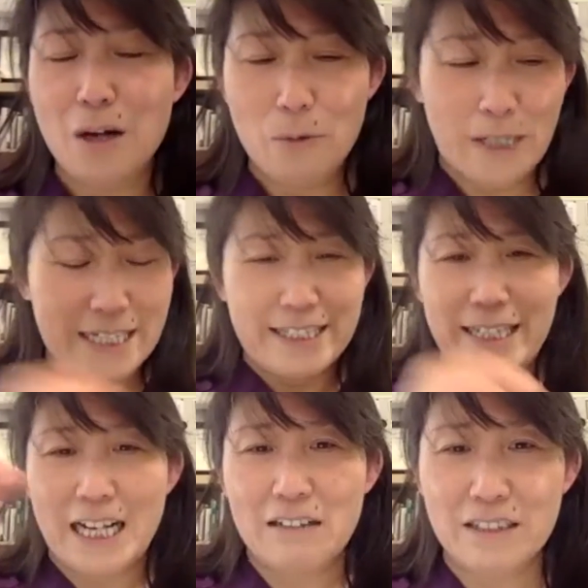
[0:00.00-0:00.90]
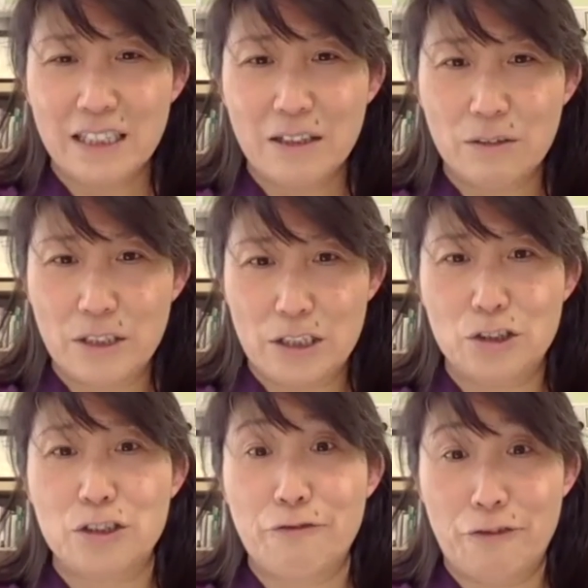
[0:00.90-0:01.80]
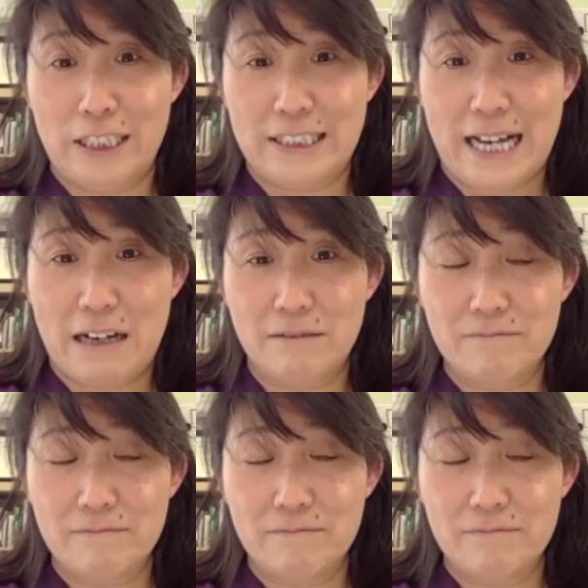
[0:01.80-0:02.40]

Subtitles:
When I take out needle, they just freaked out.